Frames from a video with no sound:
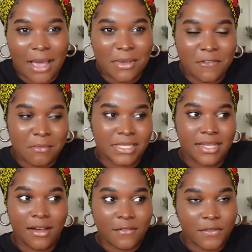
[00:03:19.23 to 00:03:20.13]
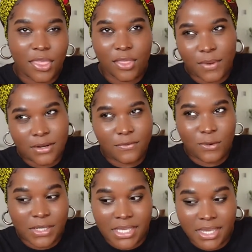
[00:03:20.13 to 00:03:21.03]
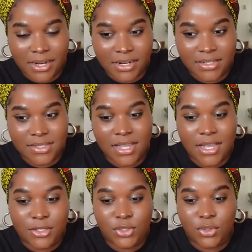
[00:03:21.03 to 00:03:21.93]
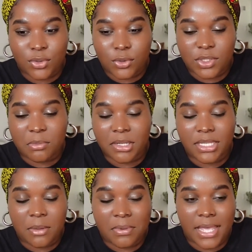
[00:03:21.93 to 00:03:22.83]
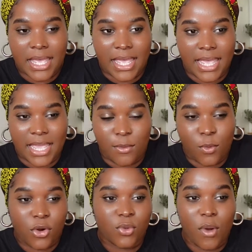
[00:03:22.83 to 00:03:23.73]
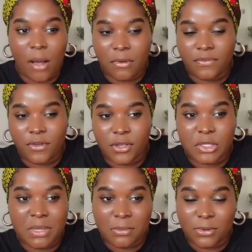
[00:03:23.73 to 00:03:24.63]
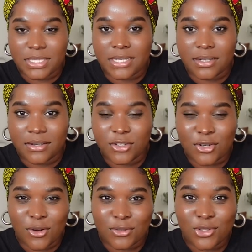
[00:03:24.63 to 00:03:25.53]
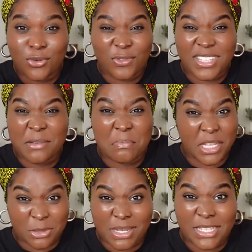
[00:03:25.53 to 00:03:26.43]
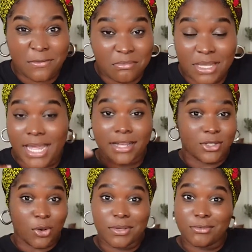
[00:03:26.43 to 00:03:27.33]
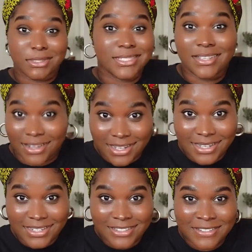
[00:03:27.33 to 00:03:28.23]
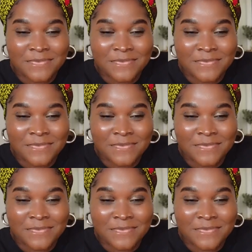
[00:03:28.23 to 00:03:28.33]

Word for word: I'm giving myself three to four years to to build up a worthwhile portfolio to be able to, you know, truthfully pitch myself and be like, Adobe, what's good?